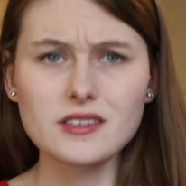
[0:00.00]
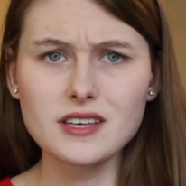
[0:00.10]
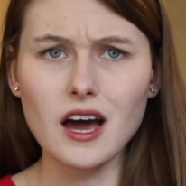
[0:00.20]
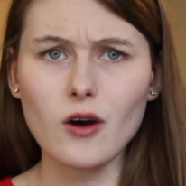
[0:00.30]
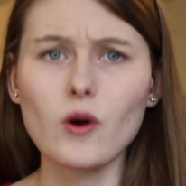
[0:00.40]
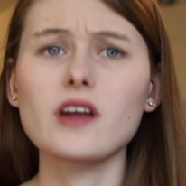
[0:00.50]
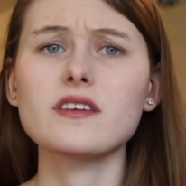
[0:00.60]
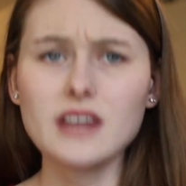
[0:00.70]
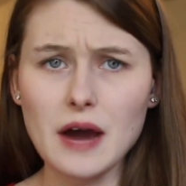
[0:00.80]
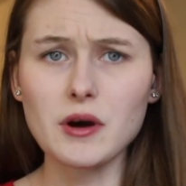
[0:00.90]
So,
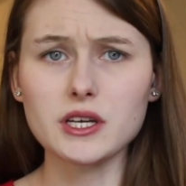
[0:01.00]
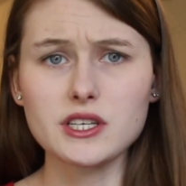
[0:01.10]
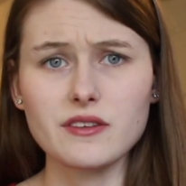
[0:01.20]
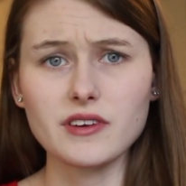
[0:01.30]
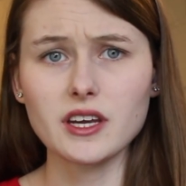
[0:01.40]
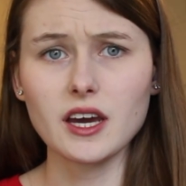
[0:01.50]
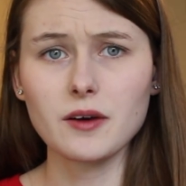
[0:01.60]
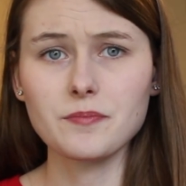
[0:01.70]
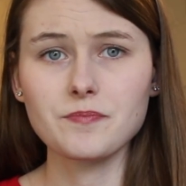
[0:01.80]
now on to the video.